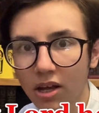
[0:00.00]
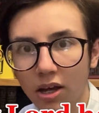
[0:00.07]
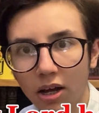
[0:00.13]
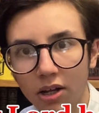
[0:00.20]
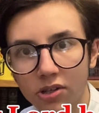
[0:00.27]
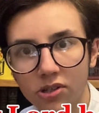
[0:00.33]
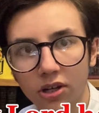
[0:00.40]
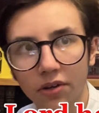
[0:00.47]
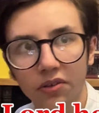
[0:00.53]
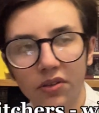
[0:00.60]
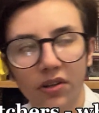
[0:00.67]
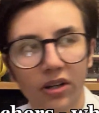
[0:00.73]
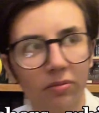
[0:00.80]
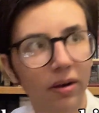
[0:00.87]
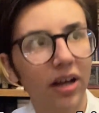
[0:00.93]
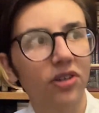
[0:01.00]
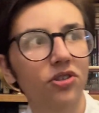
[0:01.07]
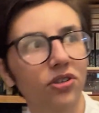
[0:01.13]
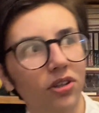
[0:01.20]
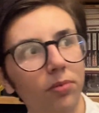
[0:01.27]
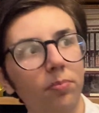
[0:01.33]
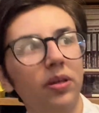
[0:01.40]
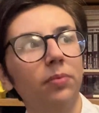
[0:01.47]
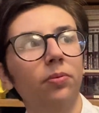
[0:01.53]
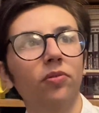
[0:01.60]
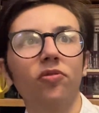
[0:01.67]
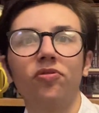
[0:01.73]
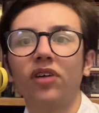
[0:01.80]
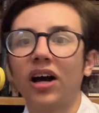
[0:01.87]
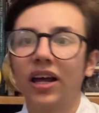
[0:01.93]
And so you can imagine the people
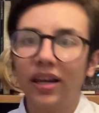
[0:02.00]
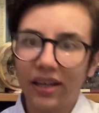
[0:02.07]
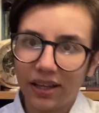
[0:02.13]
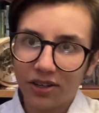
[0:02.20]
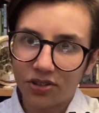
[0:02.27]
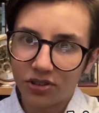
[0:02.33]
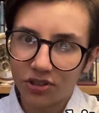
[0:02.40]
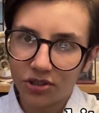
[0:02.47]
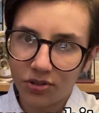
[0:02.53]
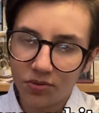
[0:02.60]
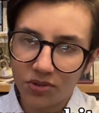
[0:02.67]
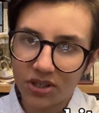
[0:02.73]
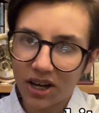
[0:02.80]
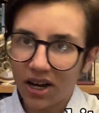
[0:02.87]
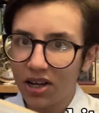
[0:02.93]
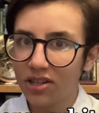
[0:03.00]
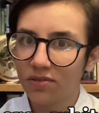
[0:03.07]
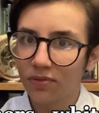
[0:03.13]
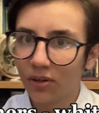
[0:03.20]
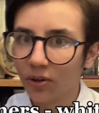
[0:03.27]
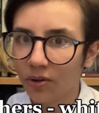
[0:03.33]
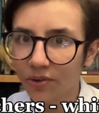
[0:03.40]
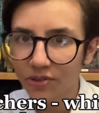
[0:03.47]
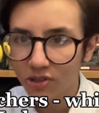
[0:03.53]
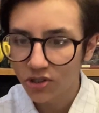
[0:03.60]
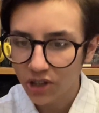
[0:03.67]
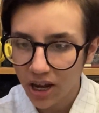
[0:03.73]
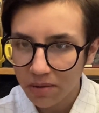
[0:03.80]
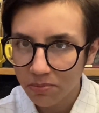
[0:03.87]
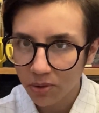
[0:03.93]
filing into the two sides of the Lord's
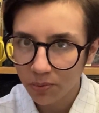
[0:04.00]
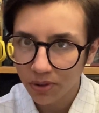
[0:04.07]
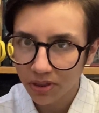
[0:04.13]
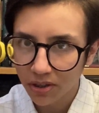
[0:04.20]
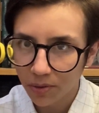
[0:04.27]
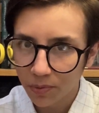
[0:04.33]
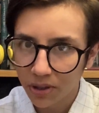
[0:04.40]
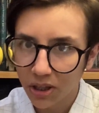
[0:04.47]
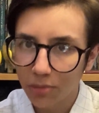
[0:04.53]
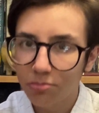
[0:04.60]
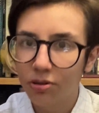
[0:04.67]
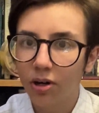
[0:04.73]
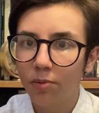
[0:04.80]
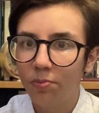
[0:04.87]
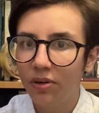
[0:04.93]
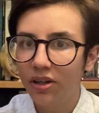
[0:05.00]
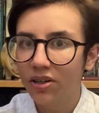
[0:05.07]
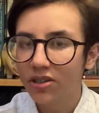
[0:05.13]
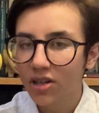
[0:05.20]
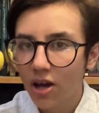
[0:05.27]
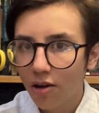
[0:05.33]
chamber with the appropriate